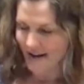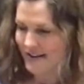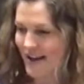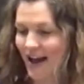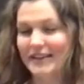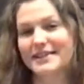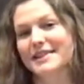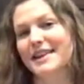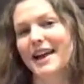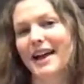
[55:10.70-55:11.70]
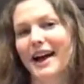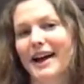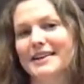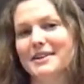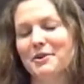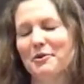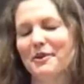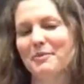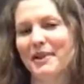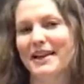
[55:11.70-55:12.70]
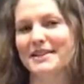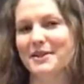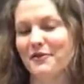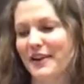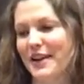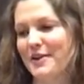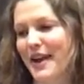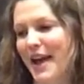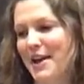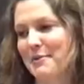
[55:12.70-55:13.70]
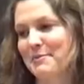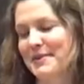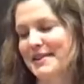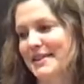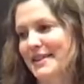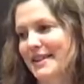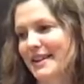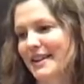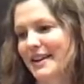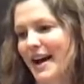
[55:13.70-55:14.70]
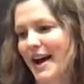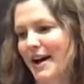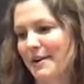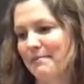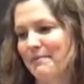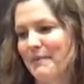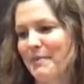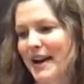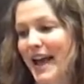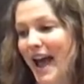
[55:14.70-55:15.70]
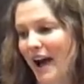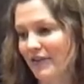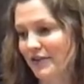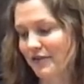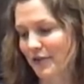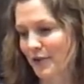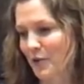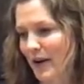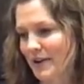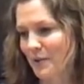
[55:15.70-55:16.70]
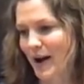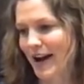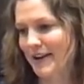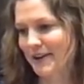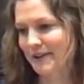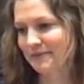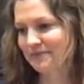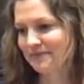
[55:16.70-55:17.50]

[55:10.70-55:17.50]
yes, I do play some video games, but I haven't for quite a while.